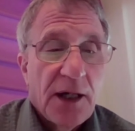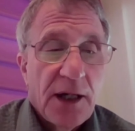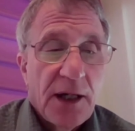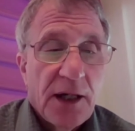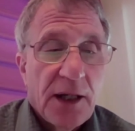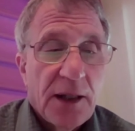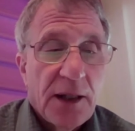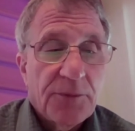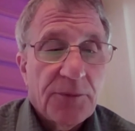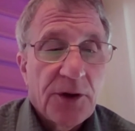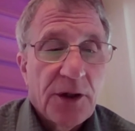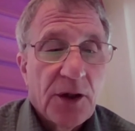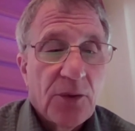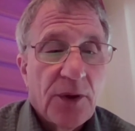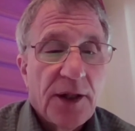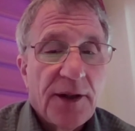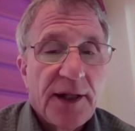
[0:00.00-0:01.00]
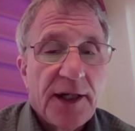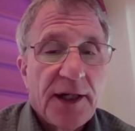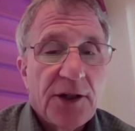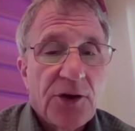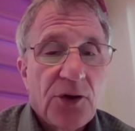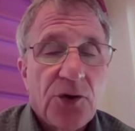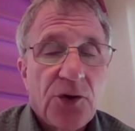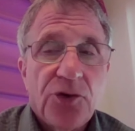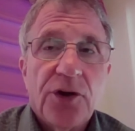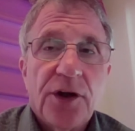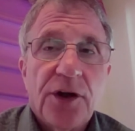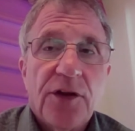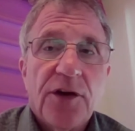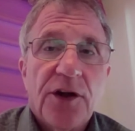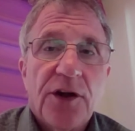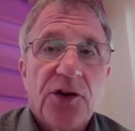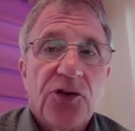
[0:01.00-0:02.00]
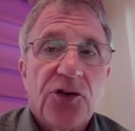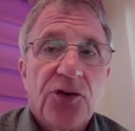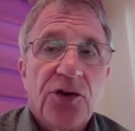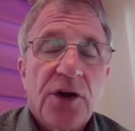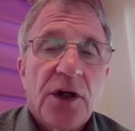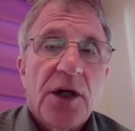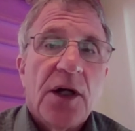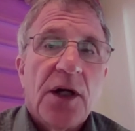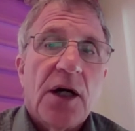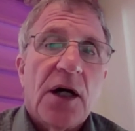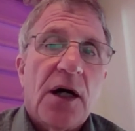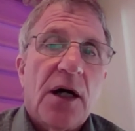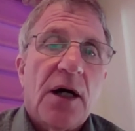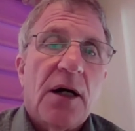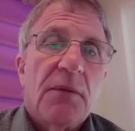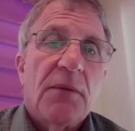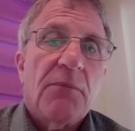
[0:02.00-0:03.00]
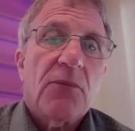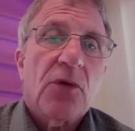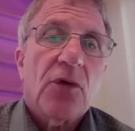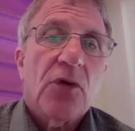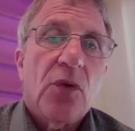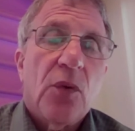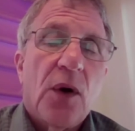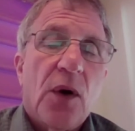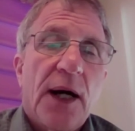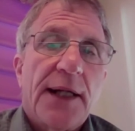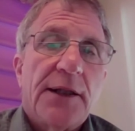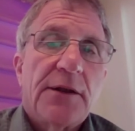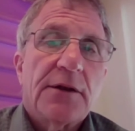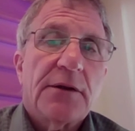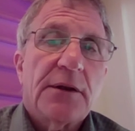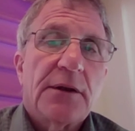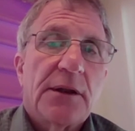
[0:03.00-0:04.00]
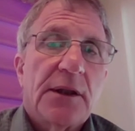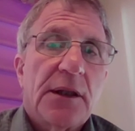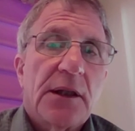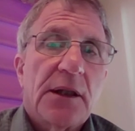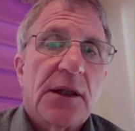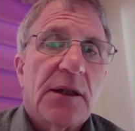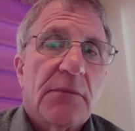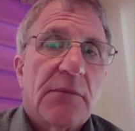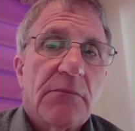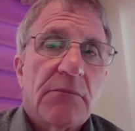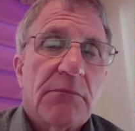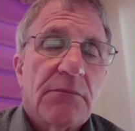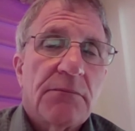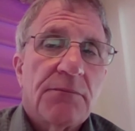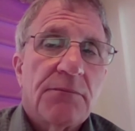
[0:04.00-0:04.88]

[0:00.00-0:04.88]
And they're using this quite, a